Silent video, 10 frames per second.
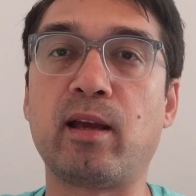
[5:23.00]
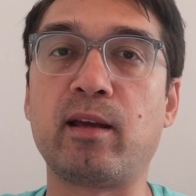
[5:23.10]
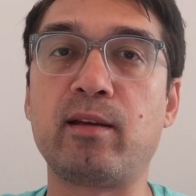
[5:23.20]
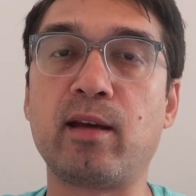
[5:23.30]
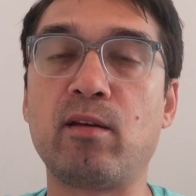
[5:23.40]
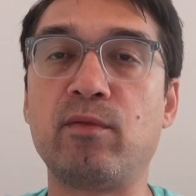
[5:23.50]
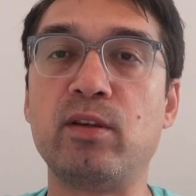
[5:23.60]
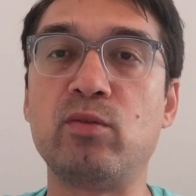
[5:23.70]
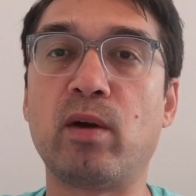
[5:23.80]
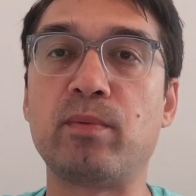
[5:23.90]
like ten of
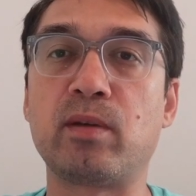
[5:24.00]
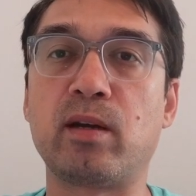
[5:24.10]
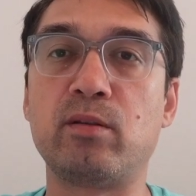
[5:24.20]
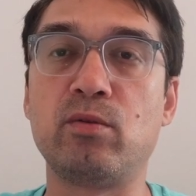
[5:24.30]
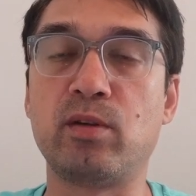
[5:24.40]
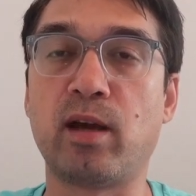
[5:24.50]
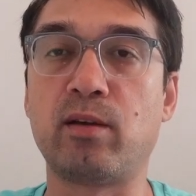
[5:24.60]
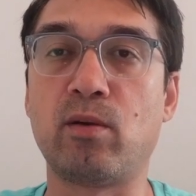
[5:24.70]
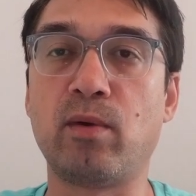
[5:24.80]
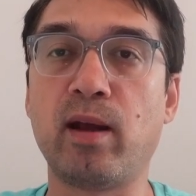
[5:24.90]
these websites to tank
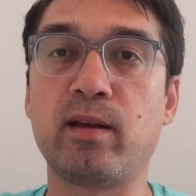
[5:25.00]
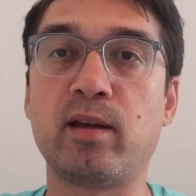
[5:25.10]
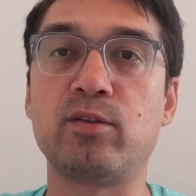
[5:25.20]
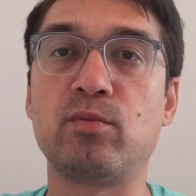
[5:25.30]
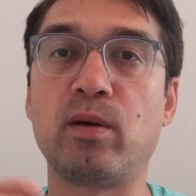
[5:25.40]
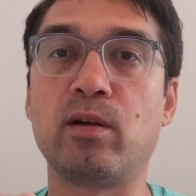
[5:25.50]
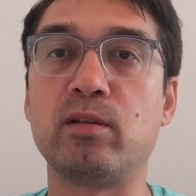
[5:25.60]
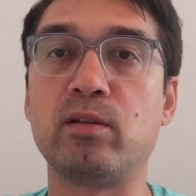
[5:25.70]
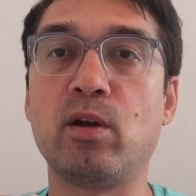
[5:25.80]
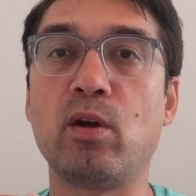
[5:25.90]
your rankings,
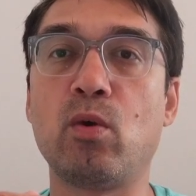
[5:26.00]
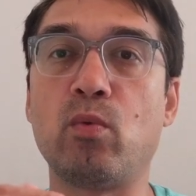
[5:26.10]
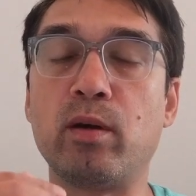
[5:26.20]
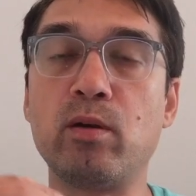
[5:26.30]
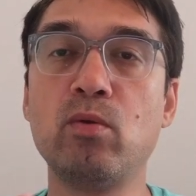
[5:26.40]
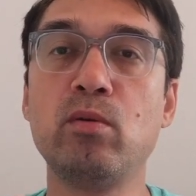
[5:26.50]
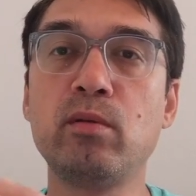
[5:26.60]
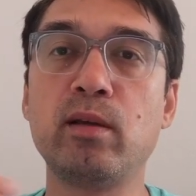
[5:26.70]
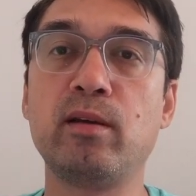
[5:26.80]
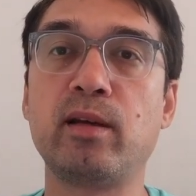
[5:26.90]
because when
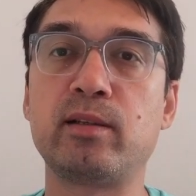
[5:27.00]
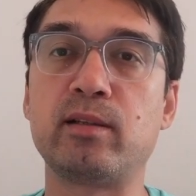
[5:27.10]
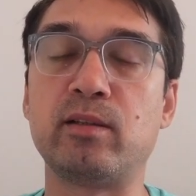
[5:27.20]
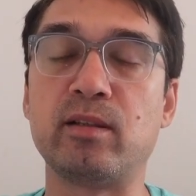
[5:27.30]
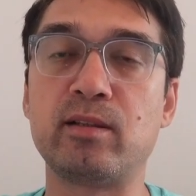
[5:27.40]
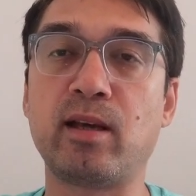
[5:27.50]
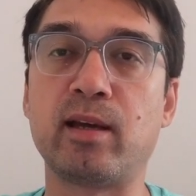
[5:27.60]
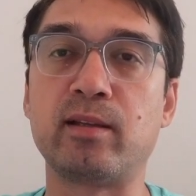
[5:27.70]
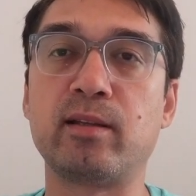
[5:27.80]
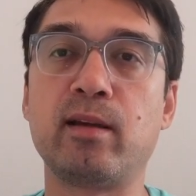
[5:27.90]
Google indexes these
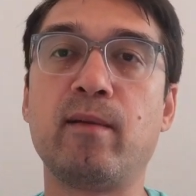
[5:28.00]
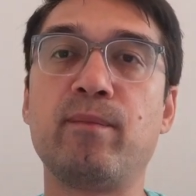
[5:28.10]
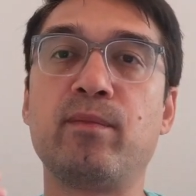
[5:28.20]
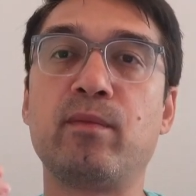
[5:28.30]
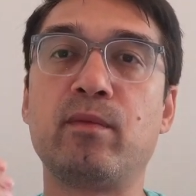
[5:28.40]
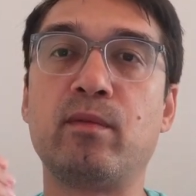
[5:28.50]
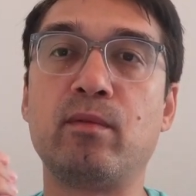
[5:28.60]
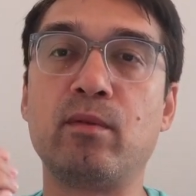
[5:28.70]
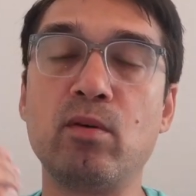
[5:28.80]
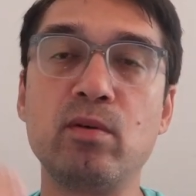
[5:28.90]
sites,
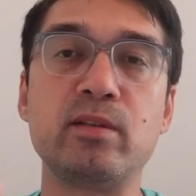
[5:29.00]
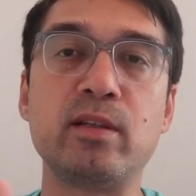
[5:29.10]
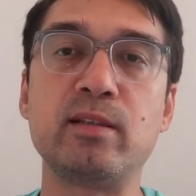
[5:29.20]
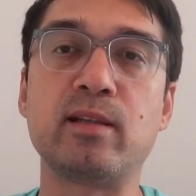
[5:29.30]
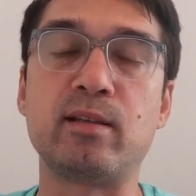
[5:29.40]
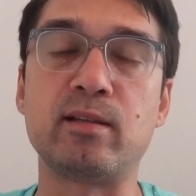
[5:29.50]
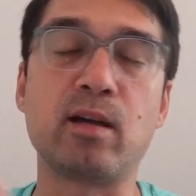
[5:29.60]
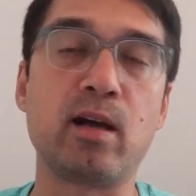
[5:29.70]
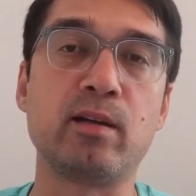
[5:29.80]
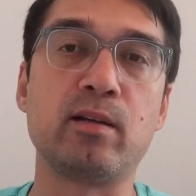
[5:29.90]
Google sees that this
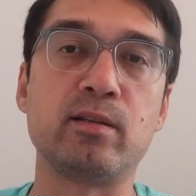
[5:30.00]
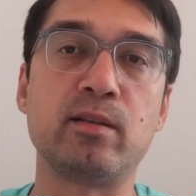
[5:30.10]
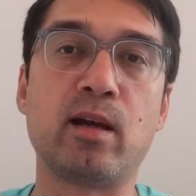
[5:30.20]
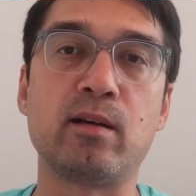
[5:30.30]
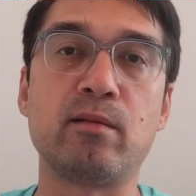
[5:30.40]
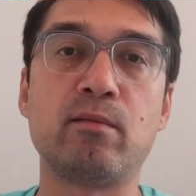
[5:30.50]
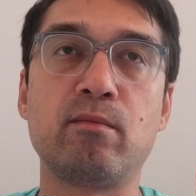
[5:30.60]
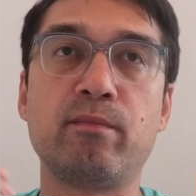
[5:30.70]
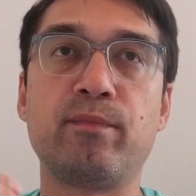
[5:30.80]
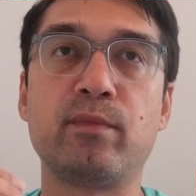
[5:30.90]
content is not
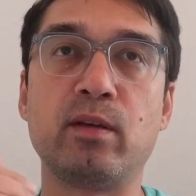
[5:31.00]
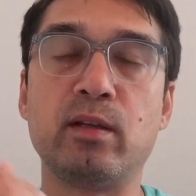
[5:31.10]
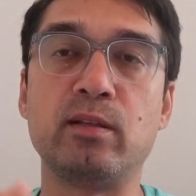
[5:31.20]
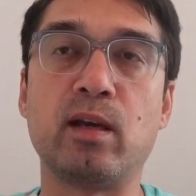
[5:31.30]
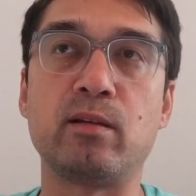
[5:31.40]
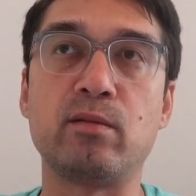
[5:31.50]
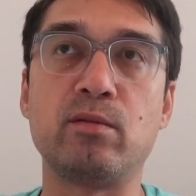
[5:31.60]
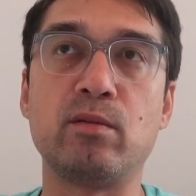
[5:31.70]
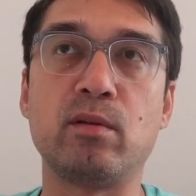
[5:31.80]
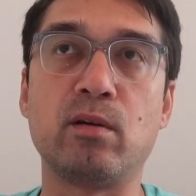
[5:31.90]
is not
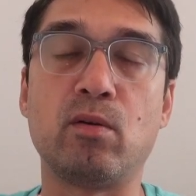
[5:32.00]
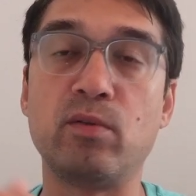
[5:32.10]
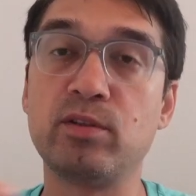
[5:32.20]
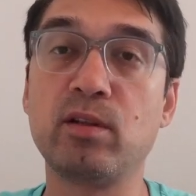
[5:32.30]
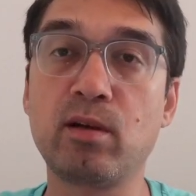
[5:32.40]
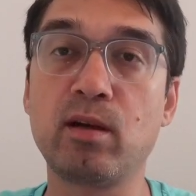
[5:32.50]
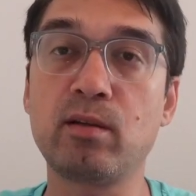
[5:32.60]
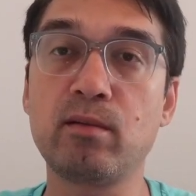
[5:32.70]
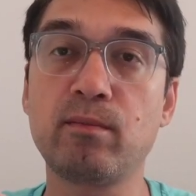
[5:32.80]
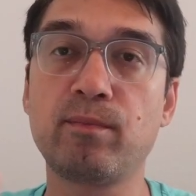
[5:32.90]
uh, original
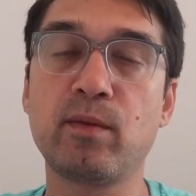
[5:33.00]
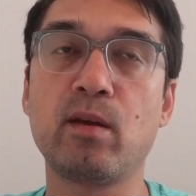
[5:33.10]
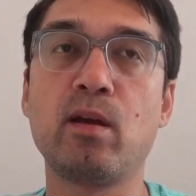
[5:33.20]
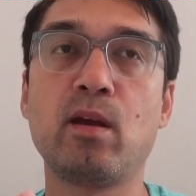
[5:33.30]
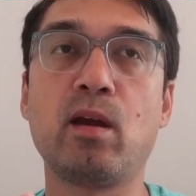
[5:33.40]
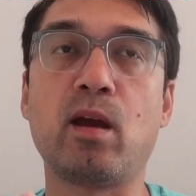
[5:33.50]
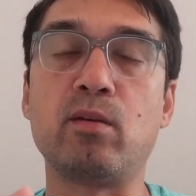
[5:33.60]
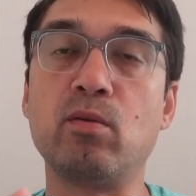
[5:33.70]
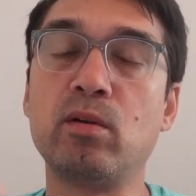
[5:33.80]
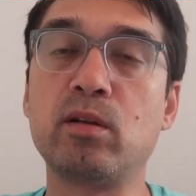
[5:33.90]
content,
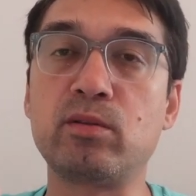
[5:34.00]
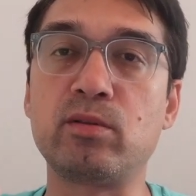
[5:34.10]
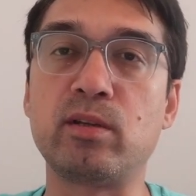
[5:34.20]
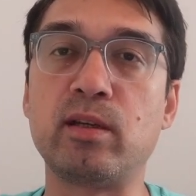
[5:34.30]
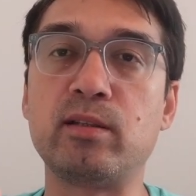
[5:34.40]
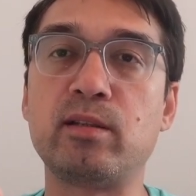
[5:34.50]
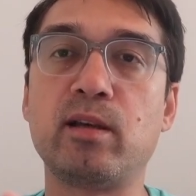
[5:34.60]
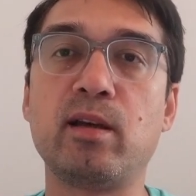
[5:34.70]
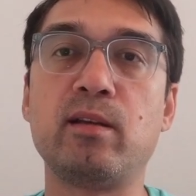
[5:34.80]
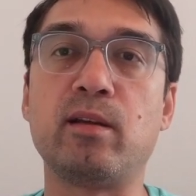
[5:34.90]
and Google also sees
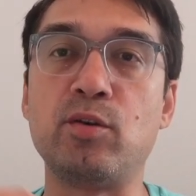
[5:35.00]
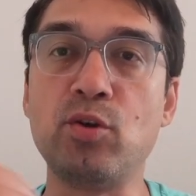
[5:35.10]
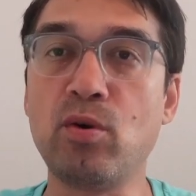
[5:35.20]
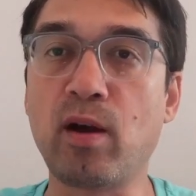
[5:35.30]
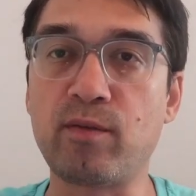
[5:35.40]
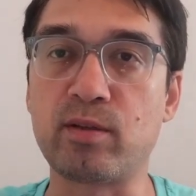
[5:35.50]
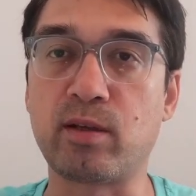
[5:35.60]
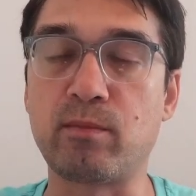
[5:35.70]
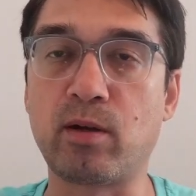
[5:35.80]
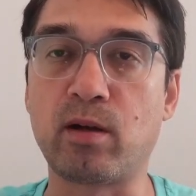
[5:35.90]
that you have the
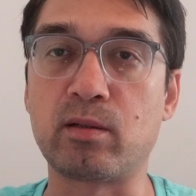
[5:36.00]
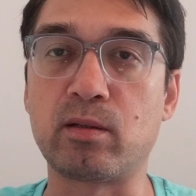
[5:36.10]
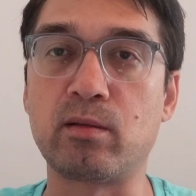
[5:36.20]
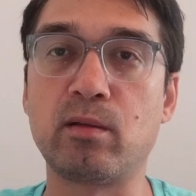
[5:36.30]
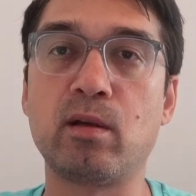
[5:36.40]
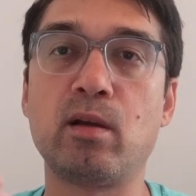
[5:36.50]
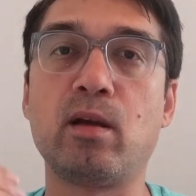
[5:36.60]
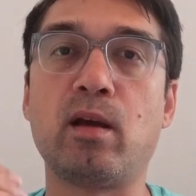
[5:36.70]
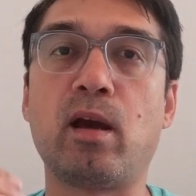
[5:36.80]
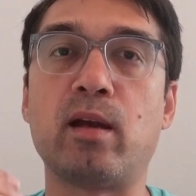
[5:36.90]
same content.
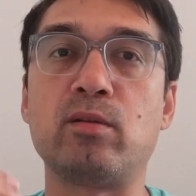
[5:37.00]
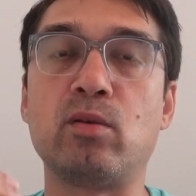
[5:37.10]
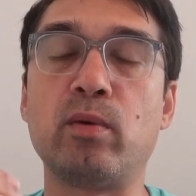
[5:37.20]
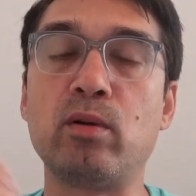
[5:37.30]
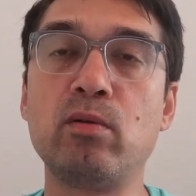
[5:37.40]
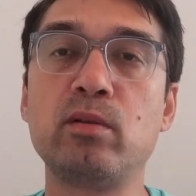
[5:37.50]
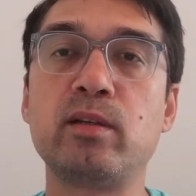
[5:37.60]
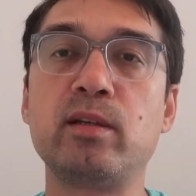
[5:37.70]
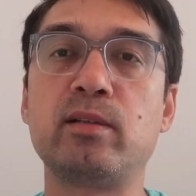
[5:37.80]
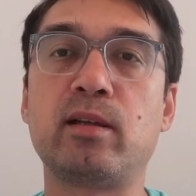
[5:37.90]
And so when Google
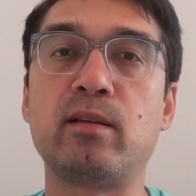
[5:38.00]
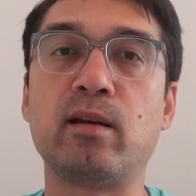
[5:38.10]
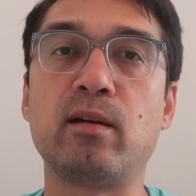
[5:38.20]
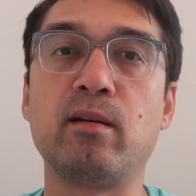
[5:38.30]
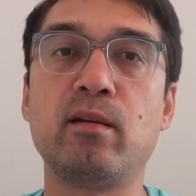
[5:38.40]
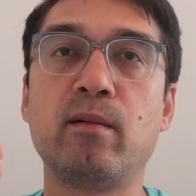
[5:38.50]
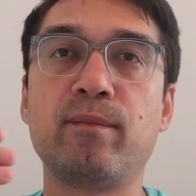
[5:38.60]
sees that there are